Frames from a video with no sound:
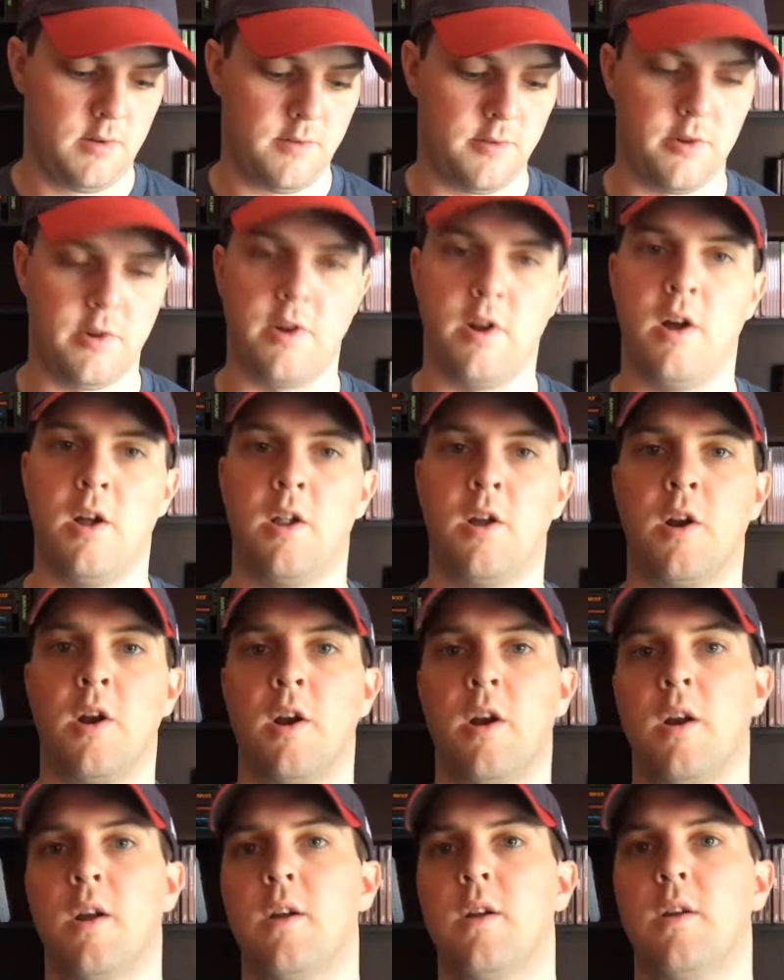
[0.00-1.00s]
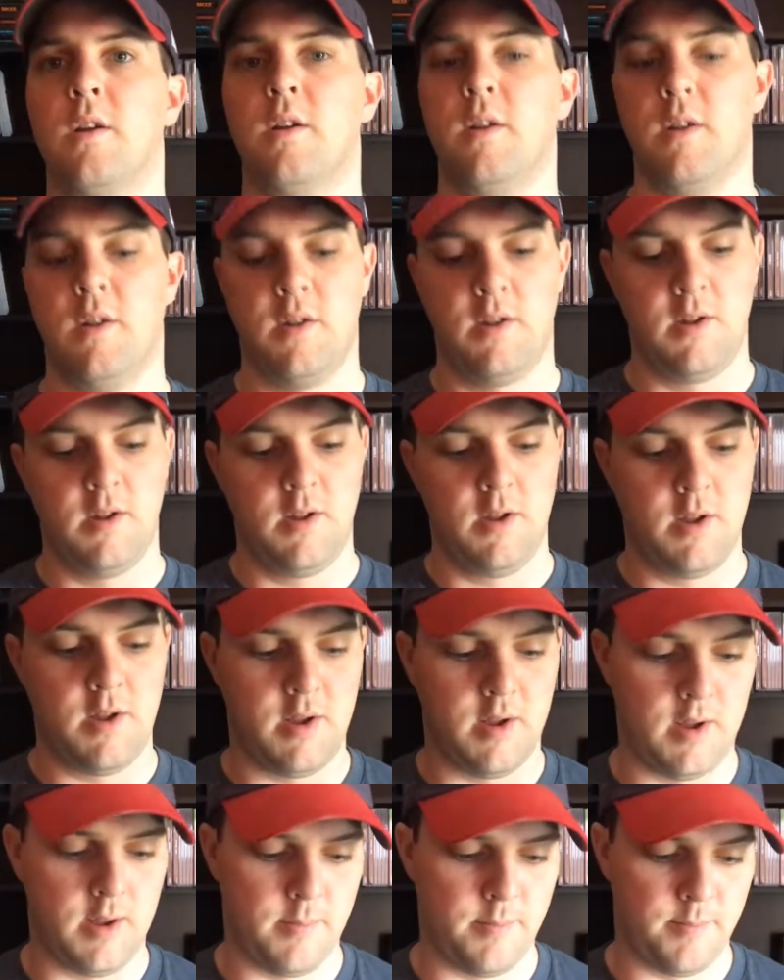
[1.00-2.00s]
for
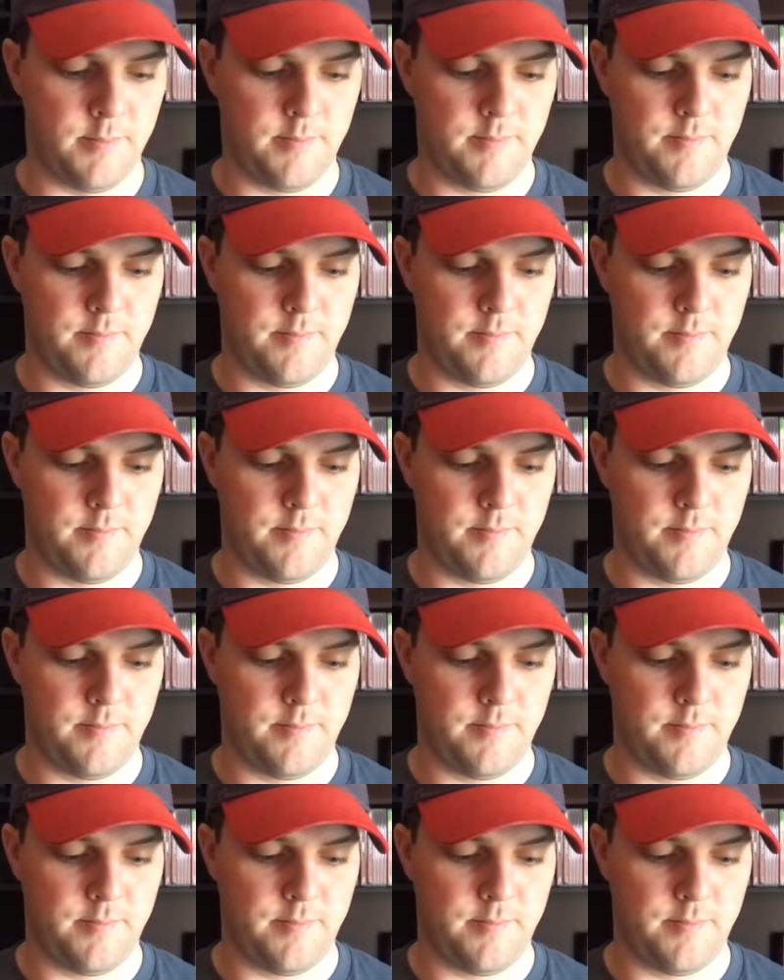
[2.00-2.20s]
$1.